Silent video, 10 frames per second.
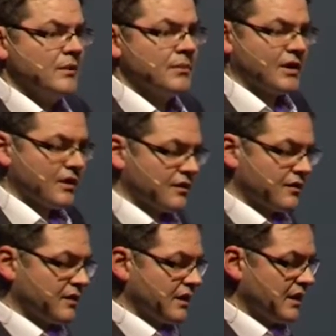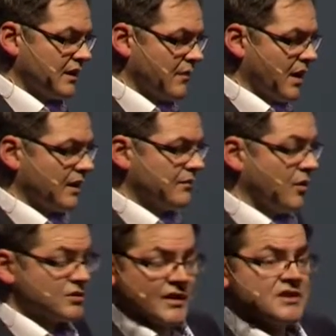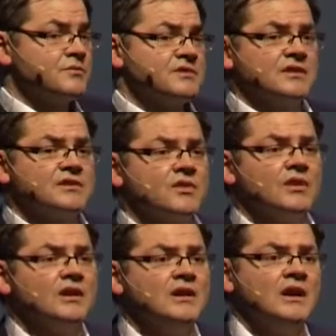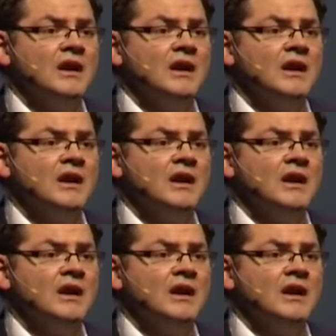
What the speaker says: because my motivation was in the toilet,